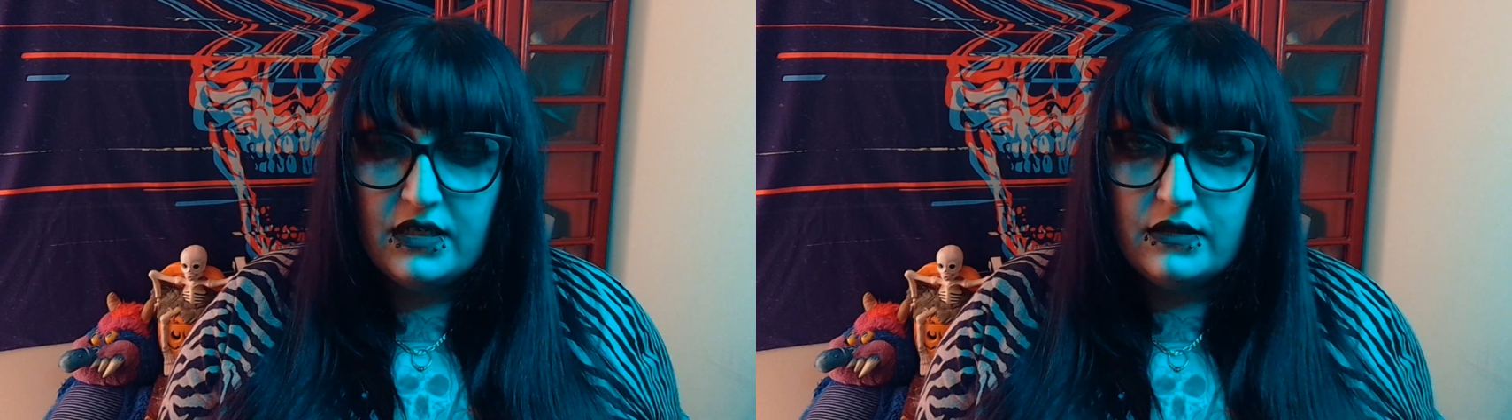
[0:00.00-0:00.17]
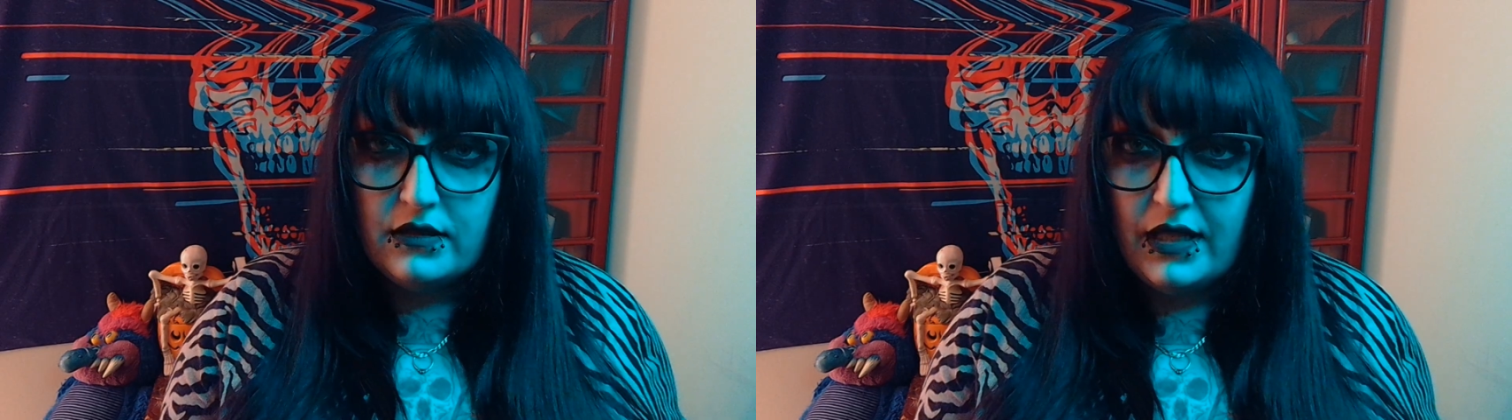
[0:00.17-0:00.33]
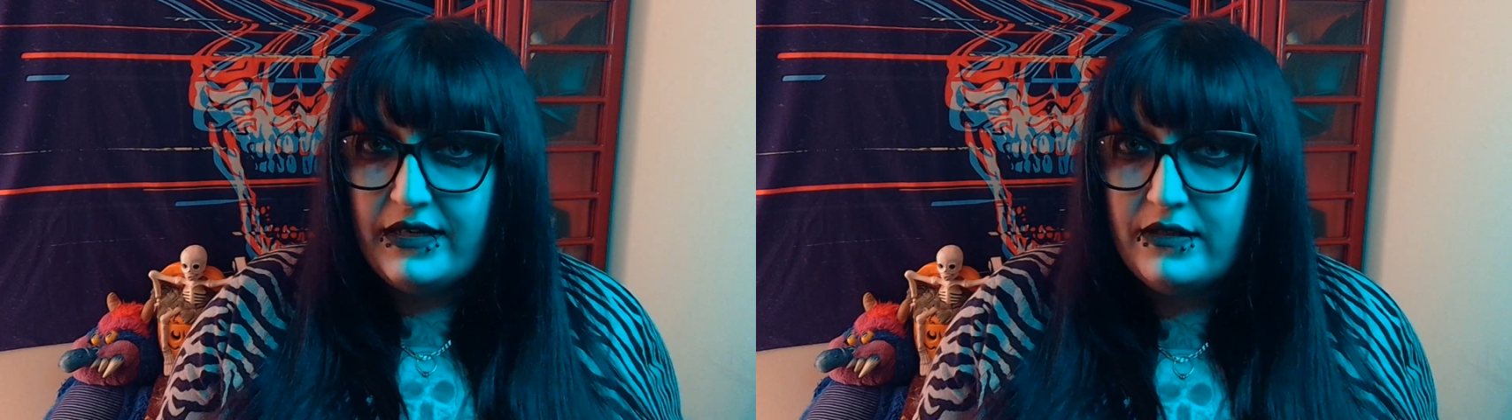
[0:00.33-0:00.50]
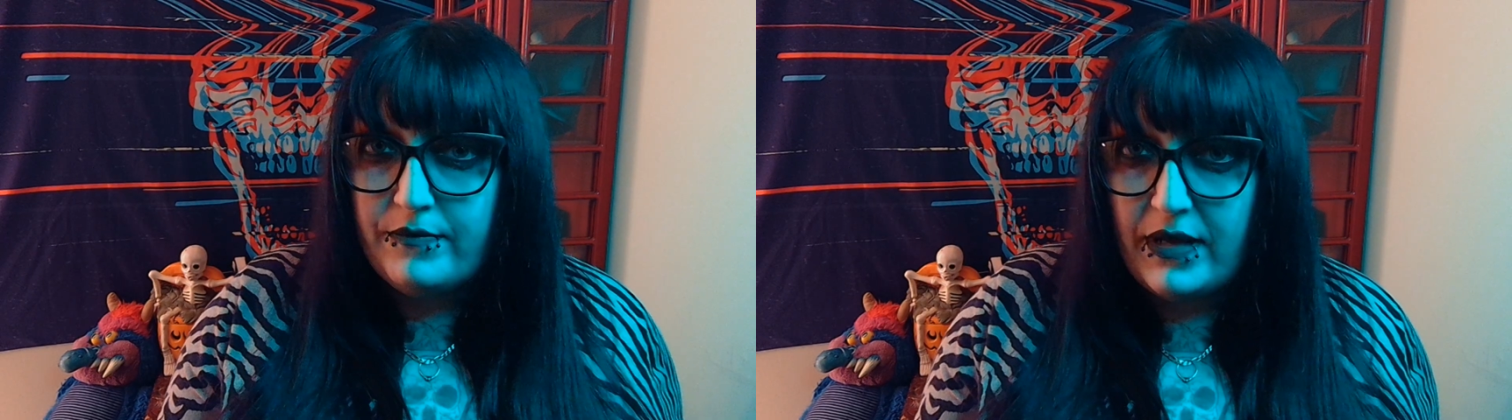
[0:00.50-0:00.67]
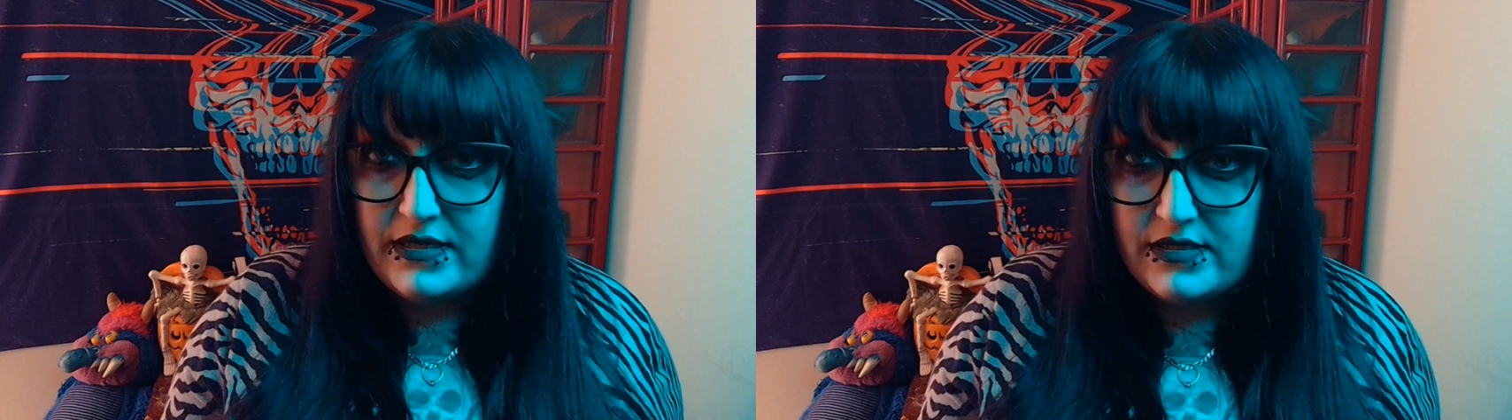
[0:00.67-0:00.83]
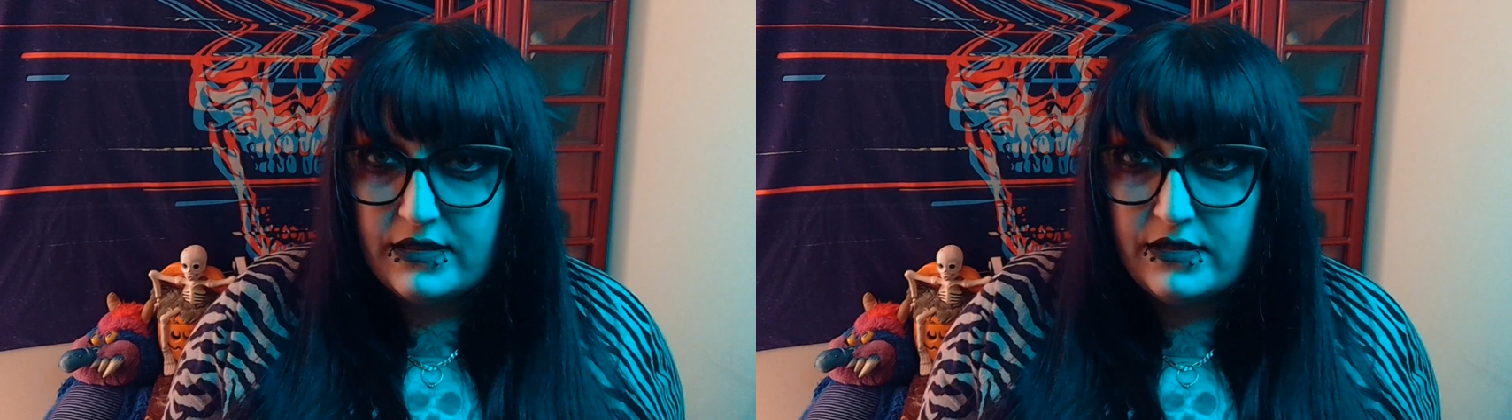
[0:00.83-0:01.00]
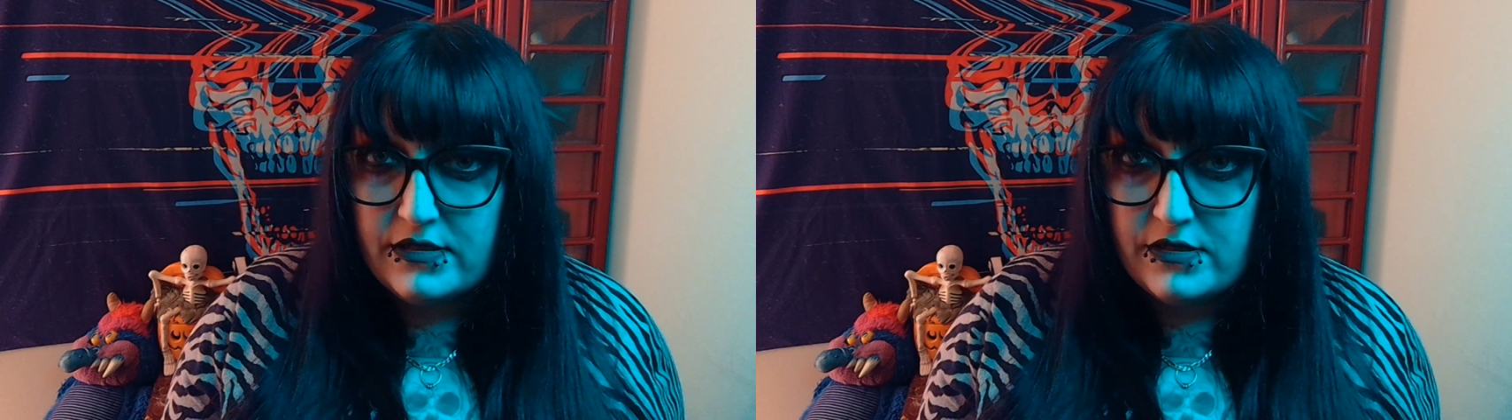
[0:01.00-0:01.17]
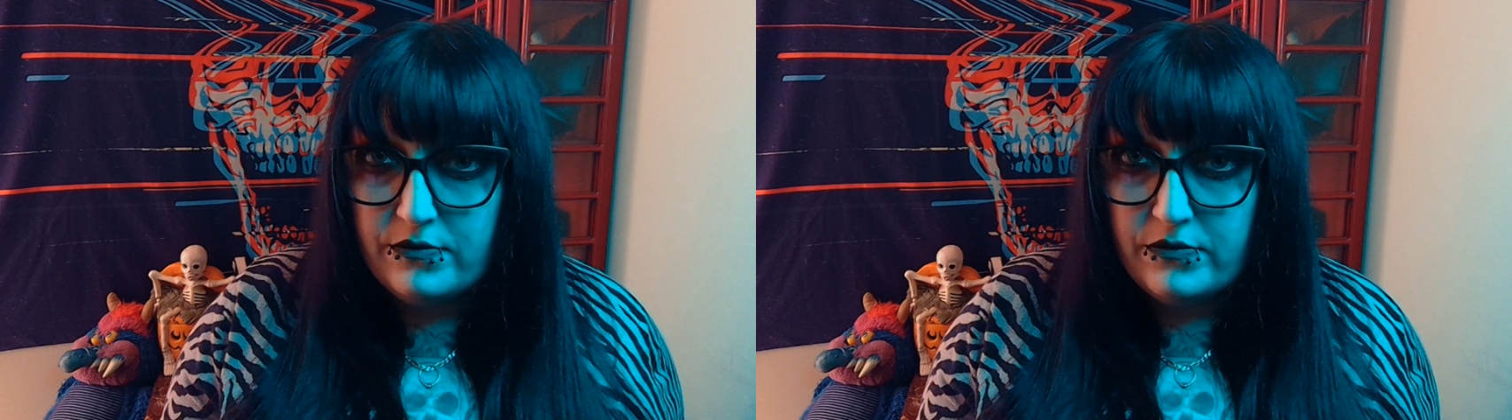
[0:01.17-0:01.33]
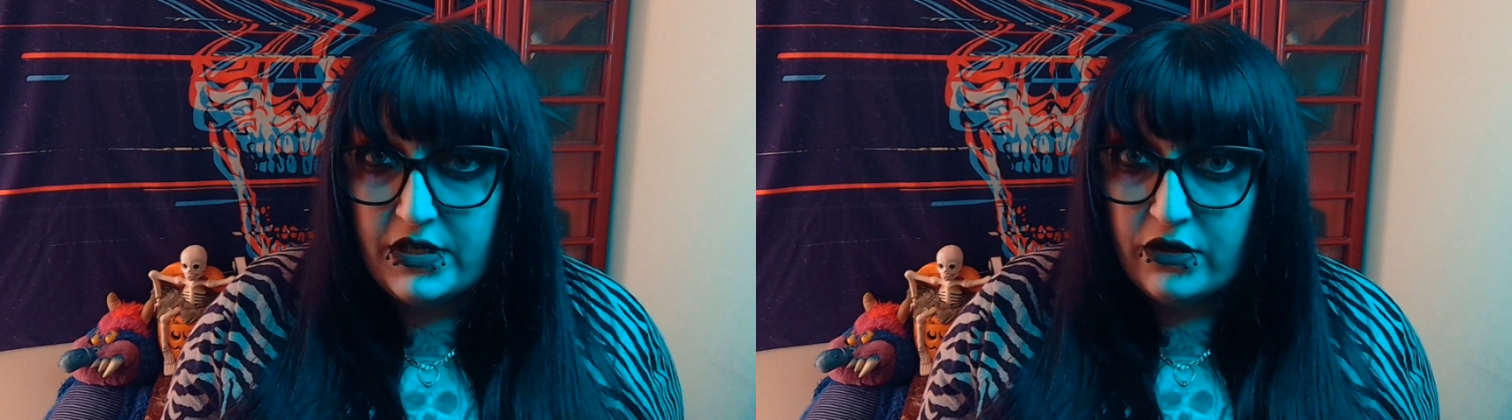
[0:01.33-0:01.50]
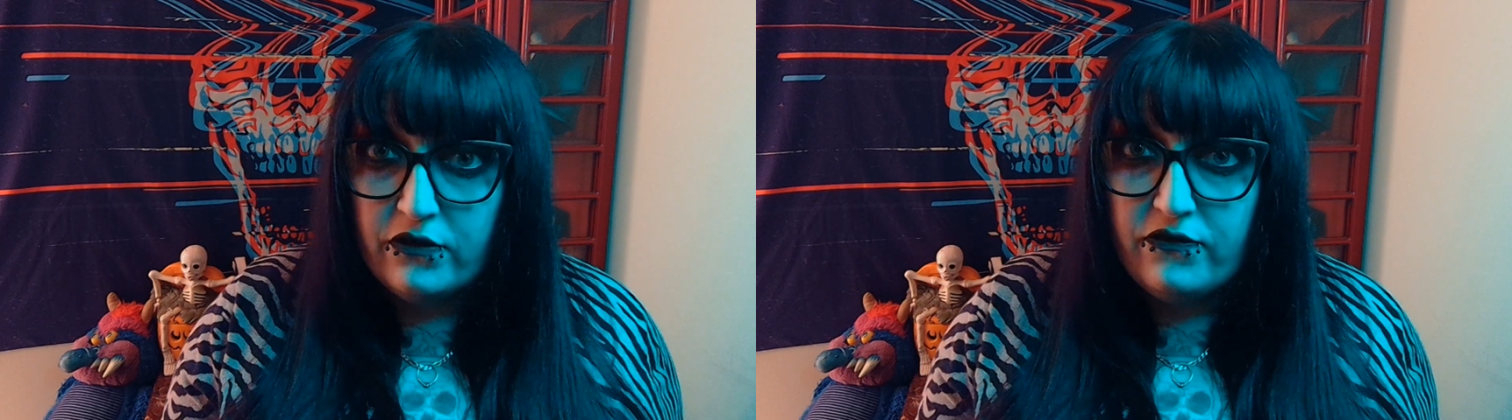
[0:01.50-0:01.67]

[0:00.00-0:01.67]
Like masochism, there are